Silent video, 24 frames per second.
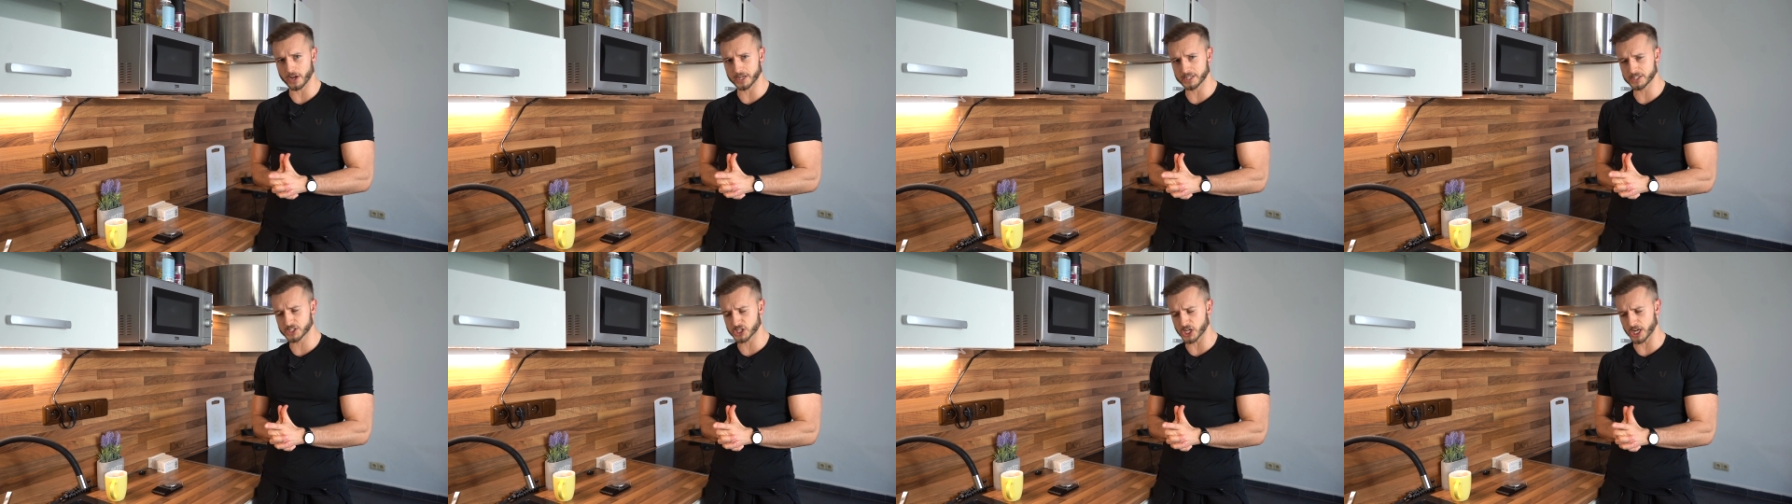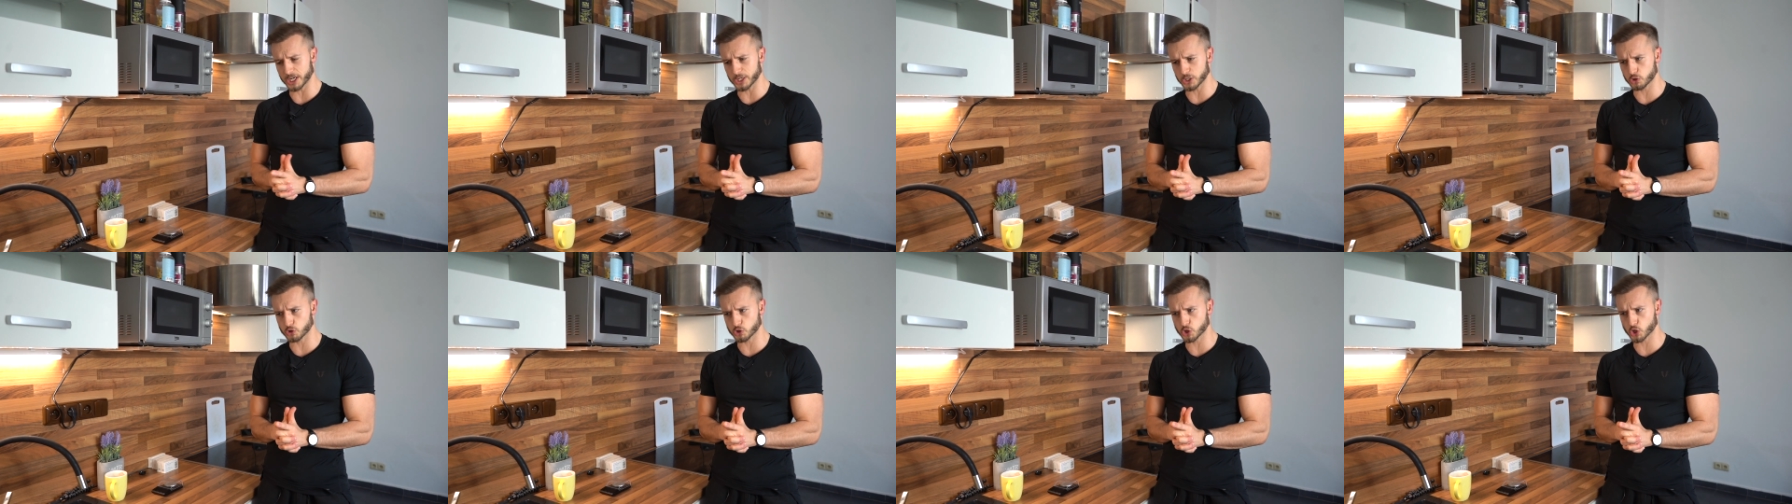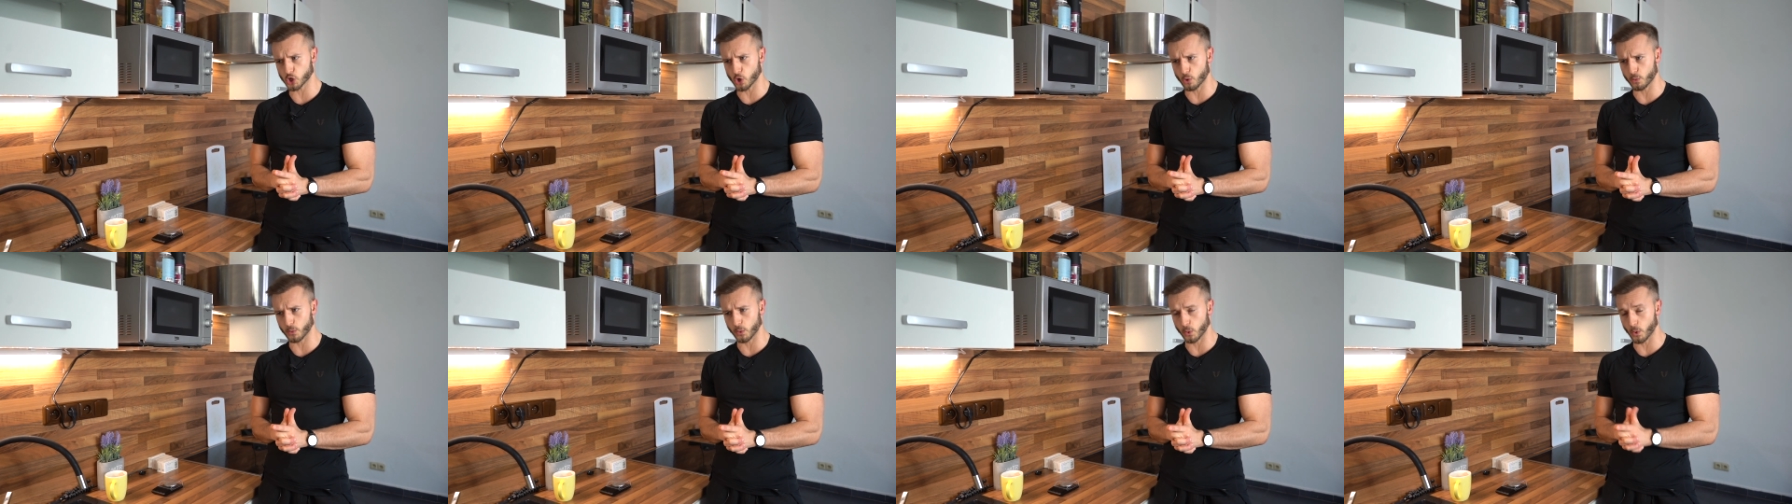I decided to
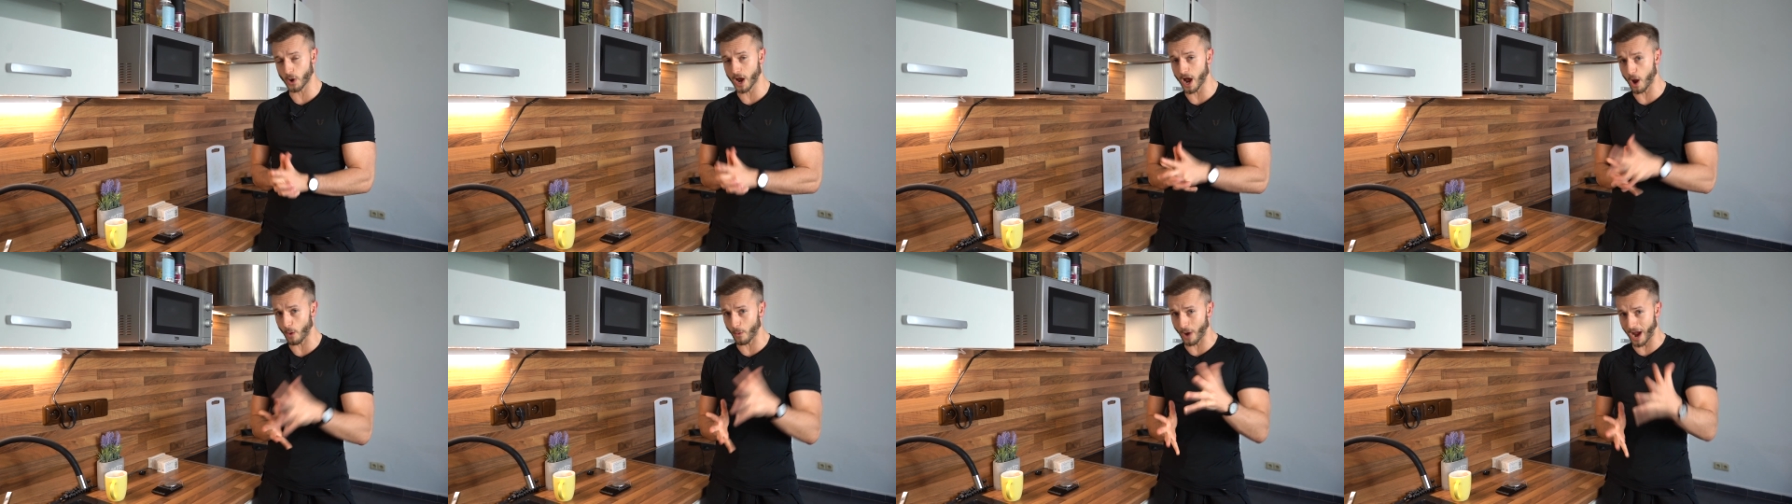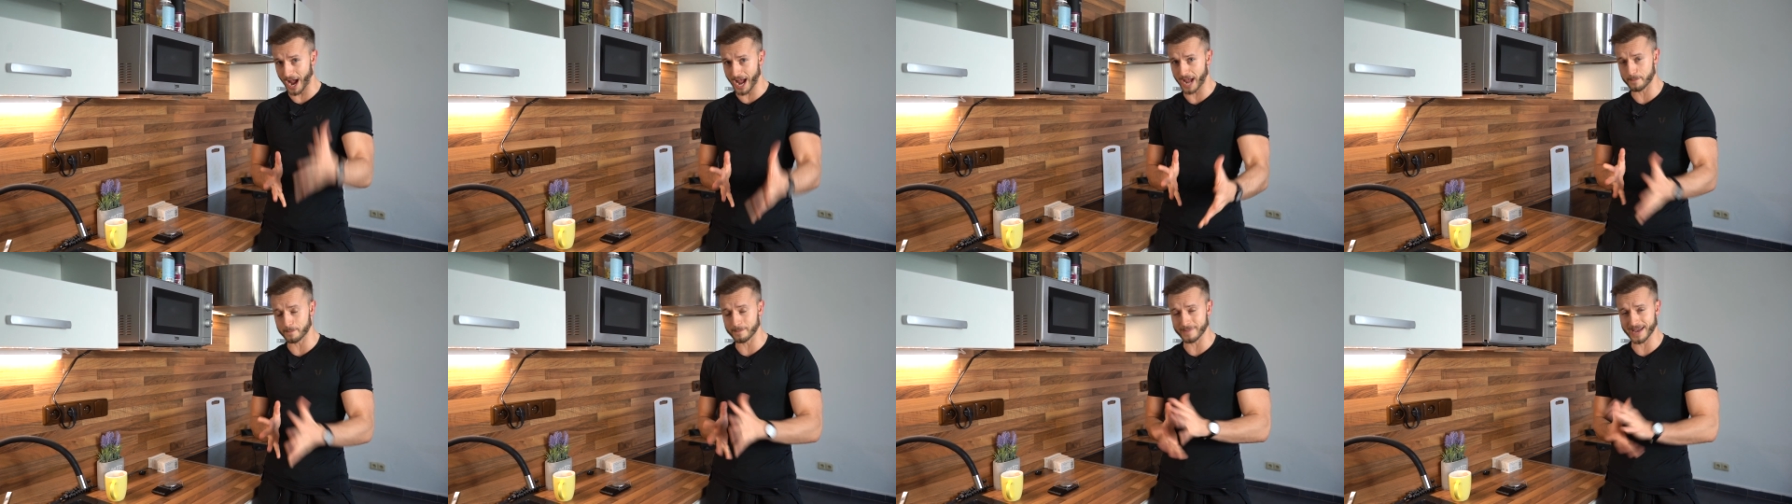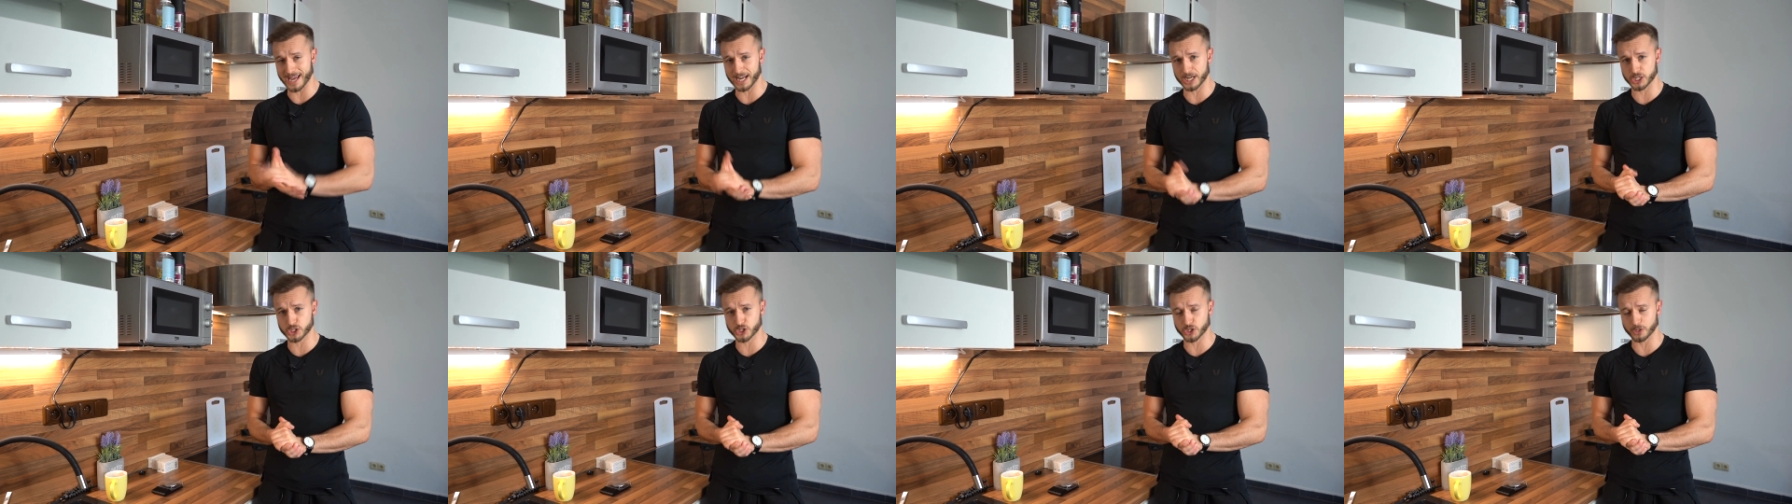show you how I'm
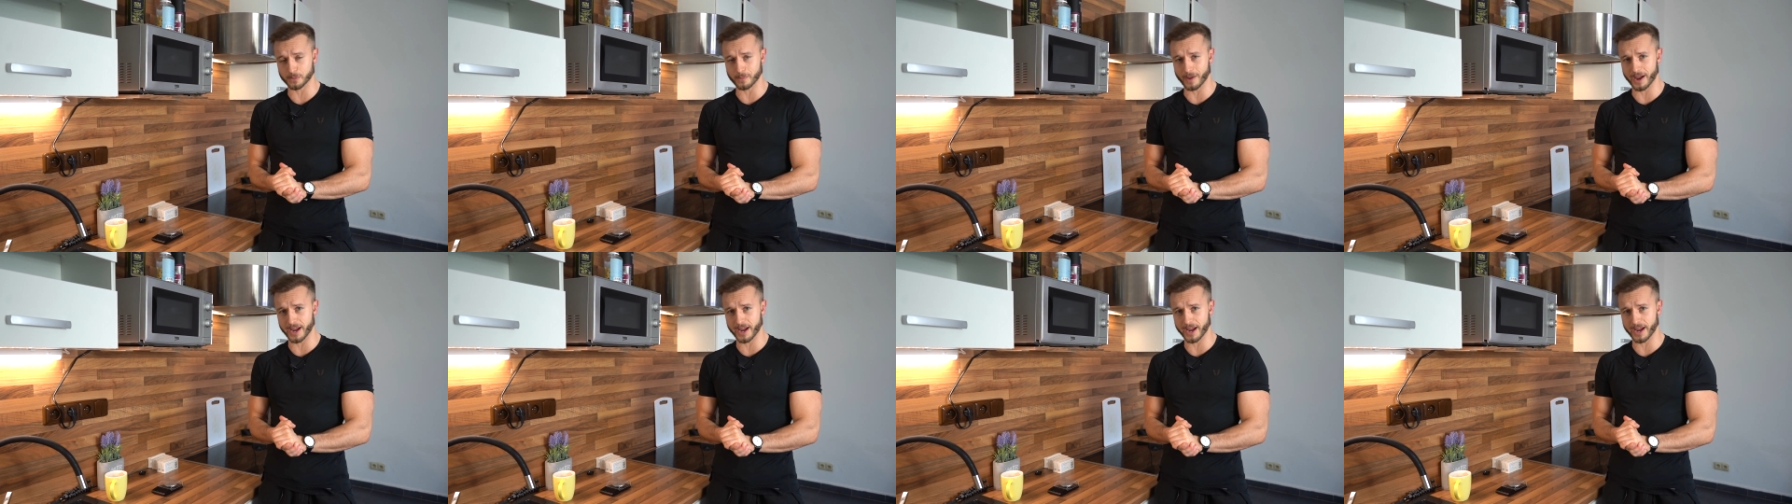managing